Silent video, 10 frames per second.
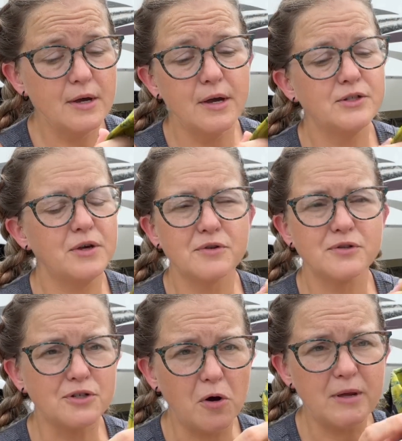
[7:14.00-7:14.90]
So there's
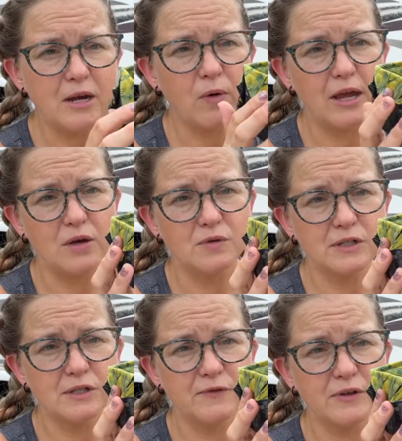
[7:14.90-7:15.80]
so many great
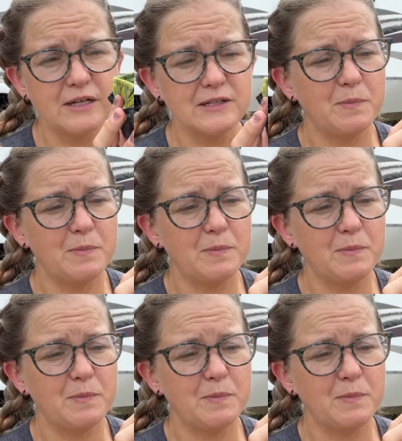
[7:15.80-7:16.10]
uses for this,